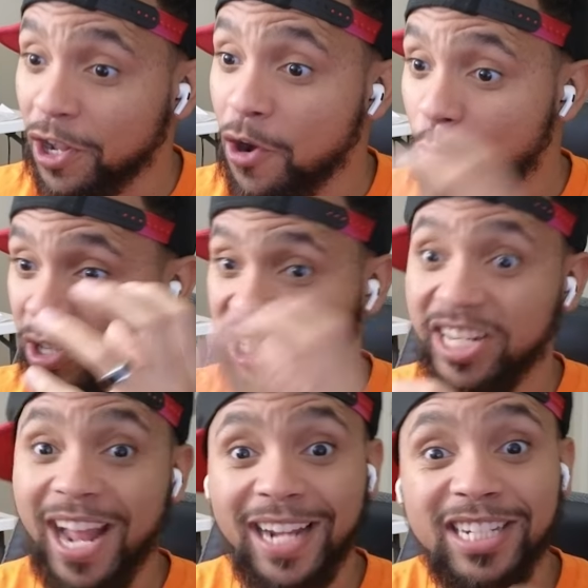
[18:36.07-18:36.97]
on where
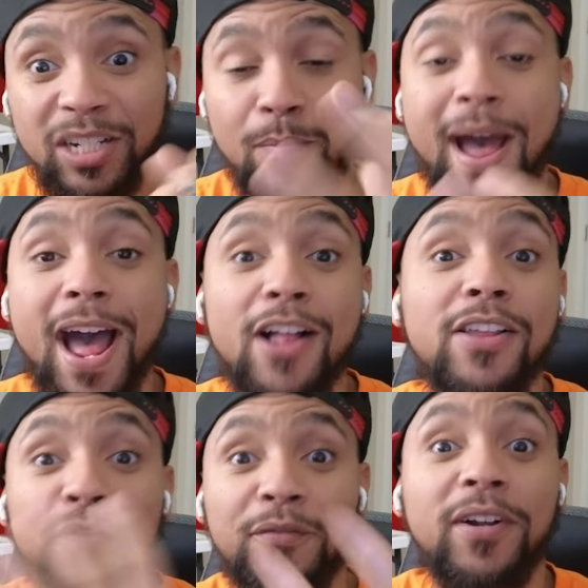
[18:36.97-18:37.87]
she got a smile
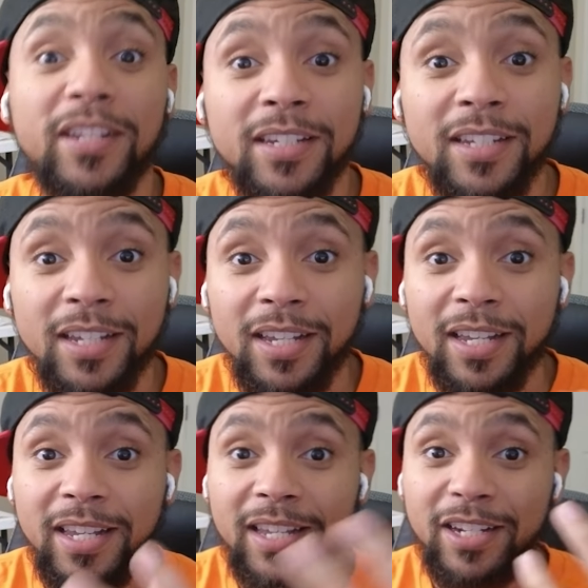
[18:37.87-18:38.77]
in front of
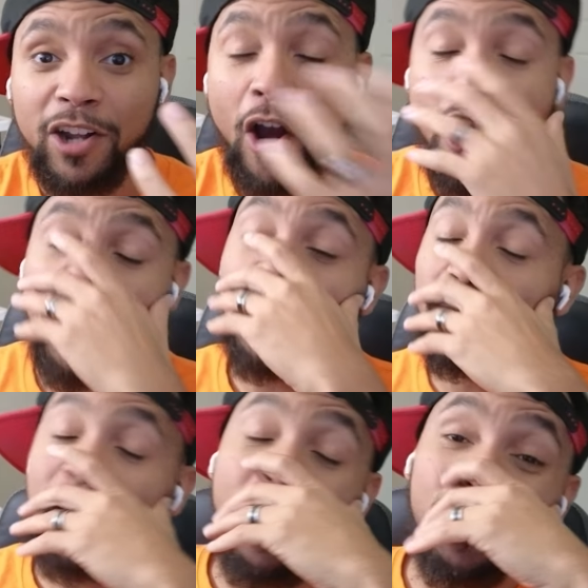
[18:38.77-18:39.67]

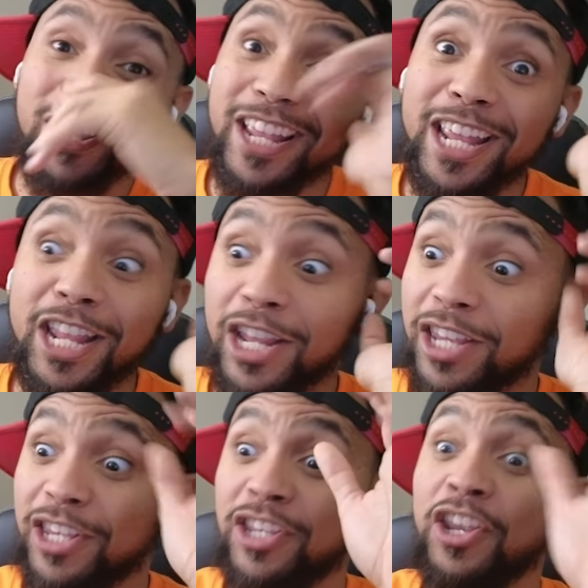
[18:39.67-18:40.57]
Carm.
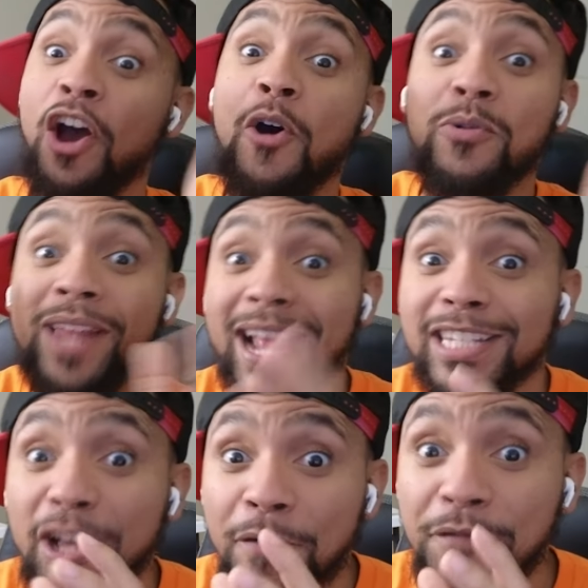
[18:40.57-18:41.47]
Yo,
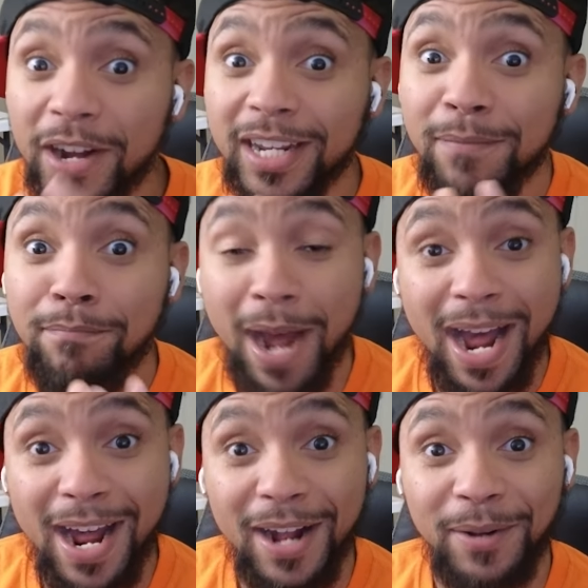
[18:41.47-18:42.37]
that's a fucking
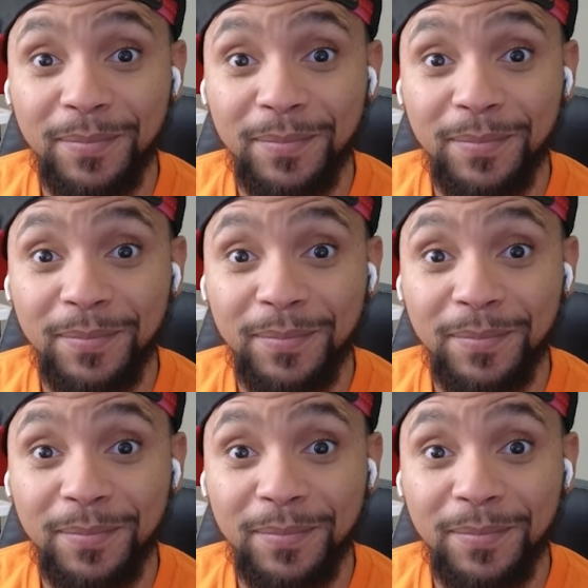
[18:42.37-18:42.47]
bomb.